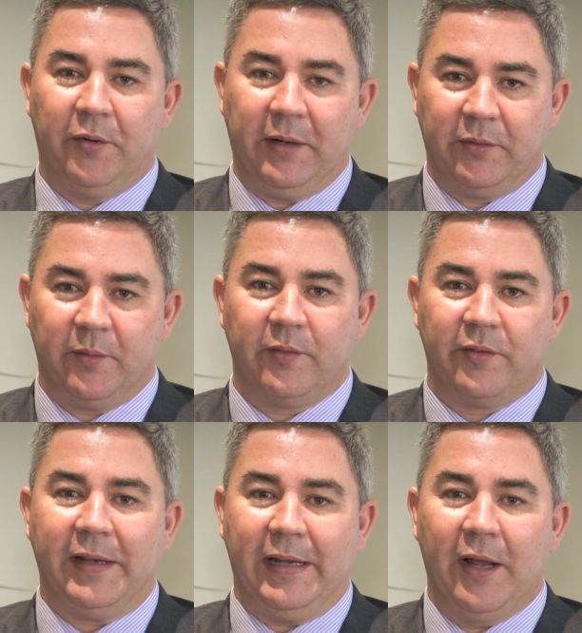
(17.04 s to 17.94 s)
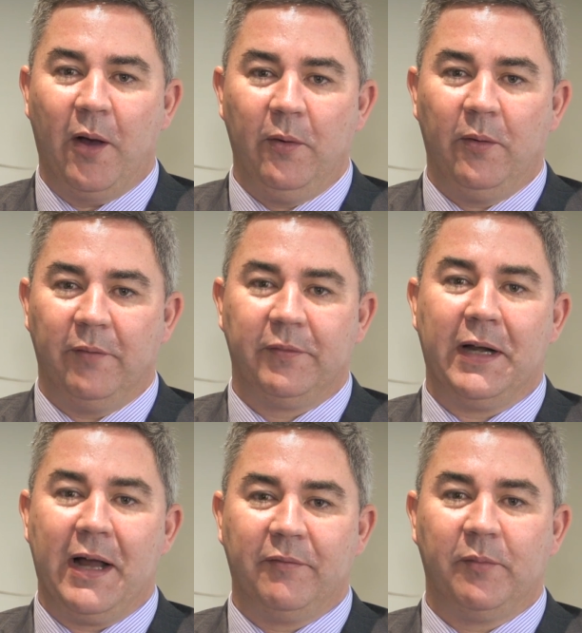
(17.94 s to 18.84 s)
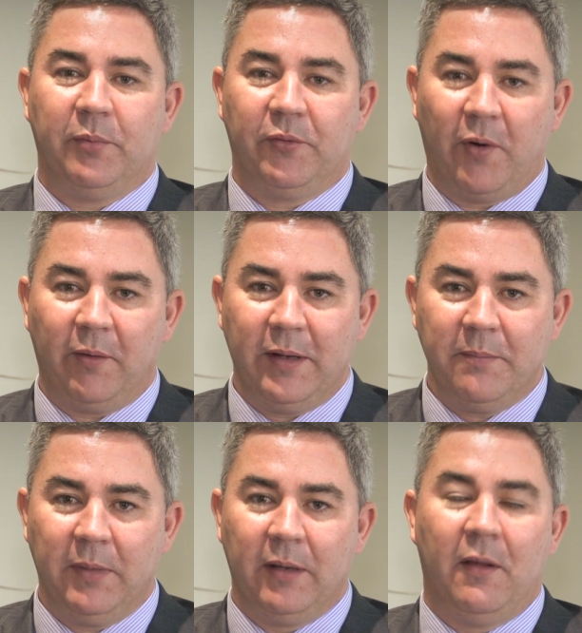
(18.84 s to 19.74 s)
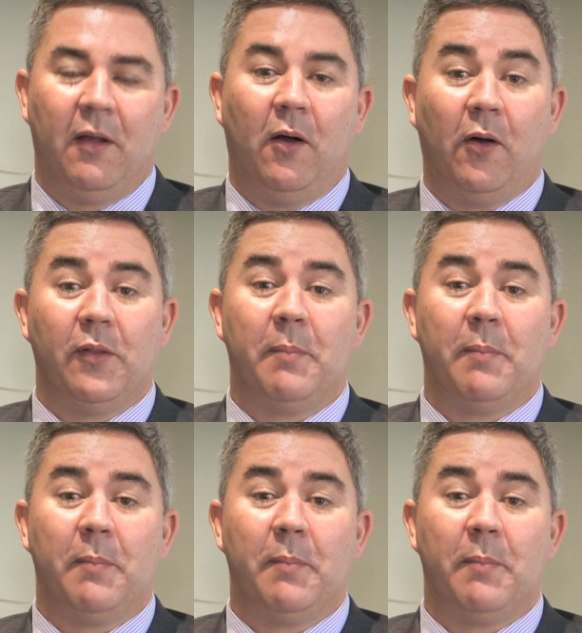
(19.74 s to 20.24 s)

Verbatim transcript: Director and CEO of Carnarvon Petroleum, on the